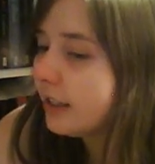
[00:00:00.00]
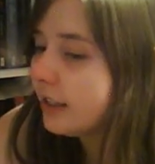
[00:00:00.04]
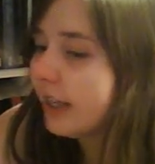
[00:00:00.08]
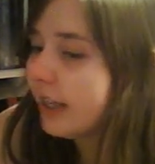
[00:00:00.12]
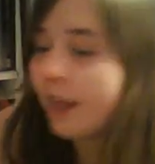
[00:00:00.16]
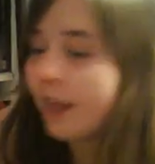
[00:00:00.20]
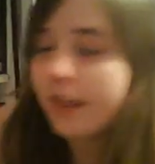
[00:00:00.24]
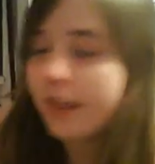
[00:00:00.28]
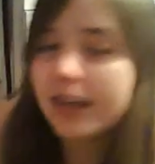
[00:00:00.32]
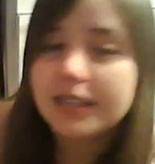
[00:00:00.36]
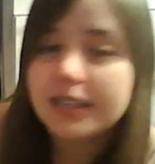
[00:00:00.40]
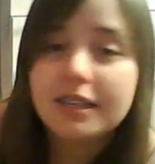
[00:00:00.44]

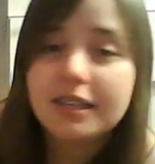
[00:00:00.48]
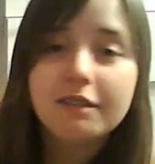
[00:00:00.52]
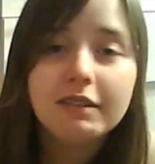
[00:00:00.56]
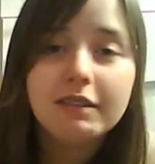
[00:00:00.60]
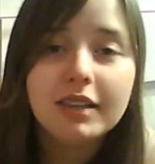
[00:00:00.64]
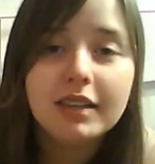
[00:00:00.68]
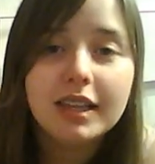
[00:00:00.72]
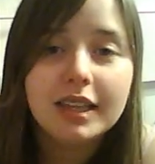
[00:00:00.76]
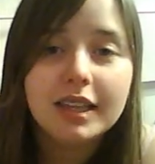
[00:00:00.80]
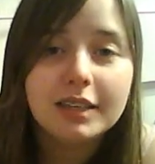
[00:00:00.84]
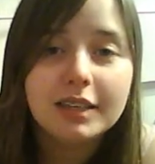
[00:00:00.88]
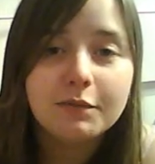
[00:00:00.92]
That's
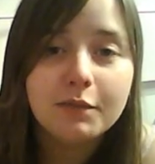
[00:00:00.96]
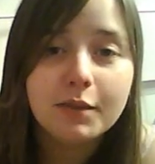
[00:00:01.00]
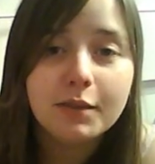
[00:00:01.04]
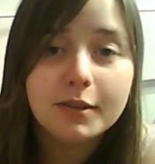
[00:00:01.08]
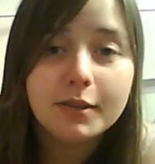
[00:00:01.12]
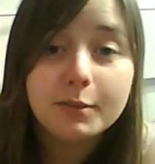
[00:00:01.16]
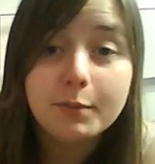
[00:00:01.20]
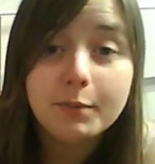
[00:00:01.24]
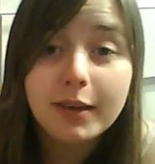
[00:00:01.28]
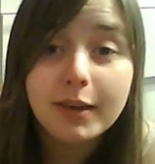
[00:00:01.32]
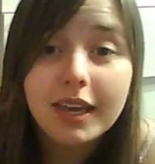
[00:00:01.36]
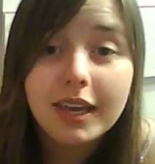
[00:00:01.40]
everything for
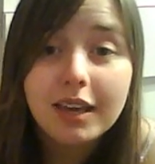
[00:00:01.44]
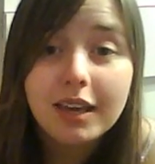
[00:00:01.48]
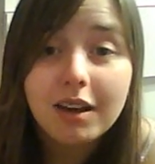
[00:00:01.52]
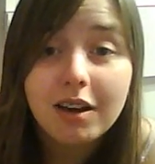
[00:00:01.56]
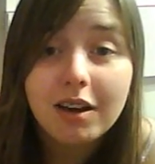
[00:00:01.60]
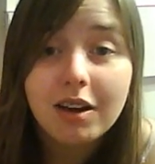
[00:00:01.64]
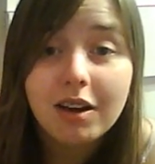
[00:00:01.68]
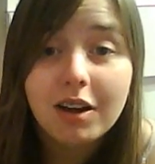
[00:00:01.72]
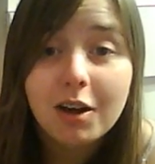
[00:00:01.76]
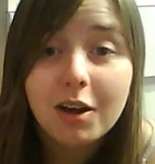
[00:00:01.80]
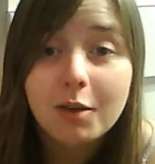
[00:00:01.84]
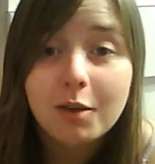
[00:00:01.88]
this week.
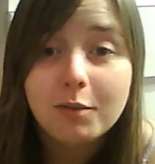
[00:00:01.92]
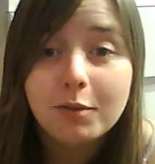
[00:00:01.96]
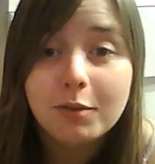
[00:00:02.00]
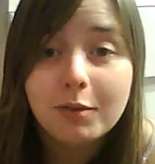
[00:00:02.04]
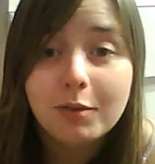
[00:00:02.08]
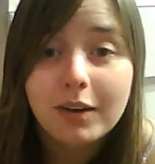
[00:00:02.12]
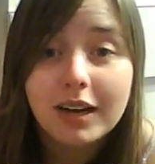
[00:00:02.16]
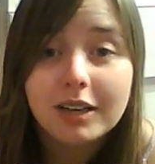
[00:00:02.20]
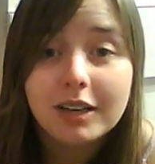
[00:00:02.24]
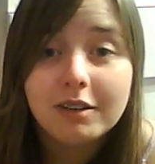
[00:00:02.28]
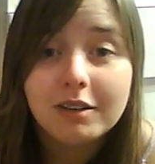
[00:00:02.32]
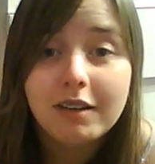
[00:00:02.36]
I hope you all
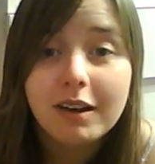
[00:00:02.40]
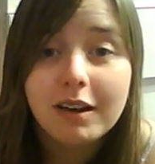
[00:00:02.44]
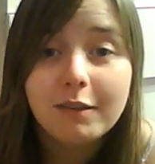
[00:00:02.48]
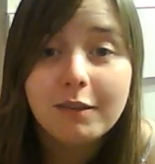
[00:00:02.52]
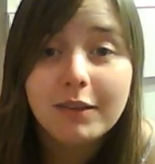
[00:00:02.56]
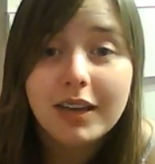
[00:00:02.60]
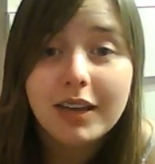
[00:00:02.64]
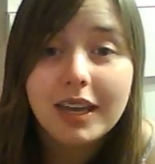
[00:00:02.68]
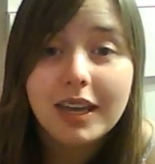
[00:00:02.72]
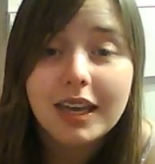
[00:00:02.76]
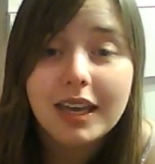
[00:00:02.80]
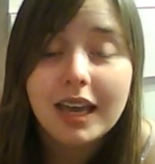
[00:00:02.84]
had a great
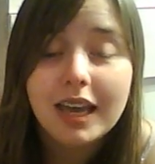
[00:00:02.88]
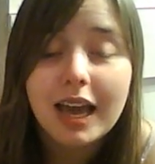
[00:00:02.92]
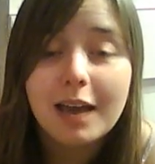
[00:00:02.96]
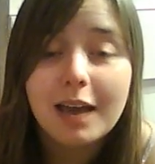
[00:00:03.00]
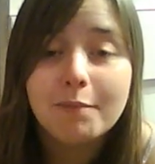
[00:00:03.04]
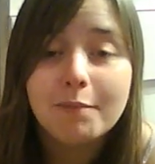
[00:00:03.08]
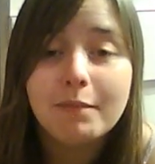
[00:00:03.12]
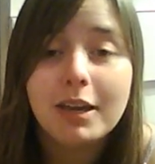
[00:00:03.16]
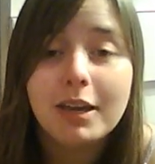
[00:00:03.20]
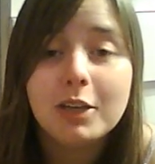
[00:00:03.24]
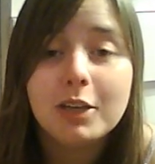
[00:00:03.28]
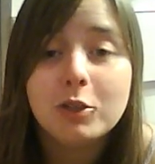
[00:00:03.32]
week, and
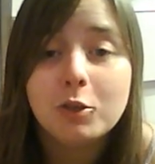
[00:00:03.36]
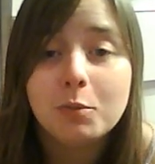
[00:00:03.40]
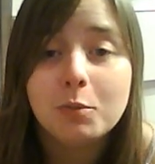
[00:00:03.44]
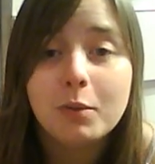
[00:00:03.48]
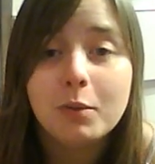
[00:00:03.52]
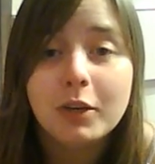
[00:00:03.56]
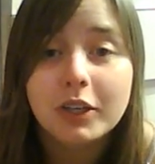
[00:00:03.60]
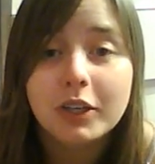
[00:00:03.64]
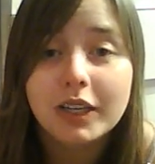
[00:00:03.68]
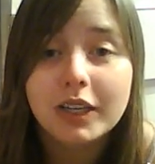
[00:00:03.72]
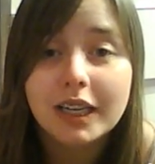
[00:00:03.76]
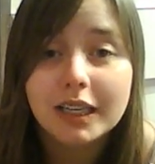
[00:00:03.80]
make sure you put
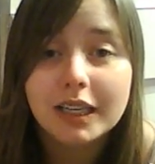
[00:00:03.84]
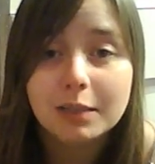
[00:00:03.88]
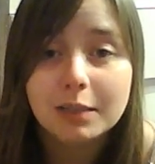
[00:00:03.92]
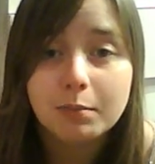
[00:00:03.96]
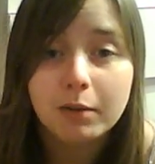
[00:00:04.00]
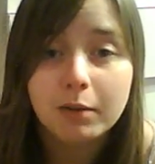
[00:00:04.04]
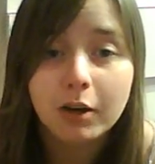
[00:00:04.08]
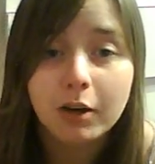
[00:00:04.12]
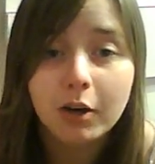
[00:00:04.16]
your links below.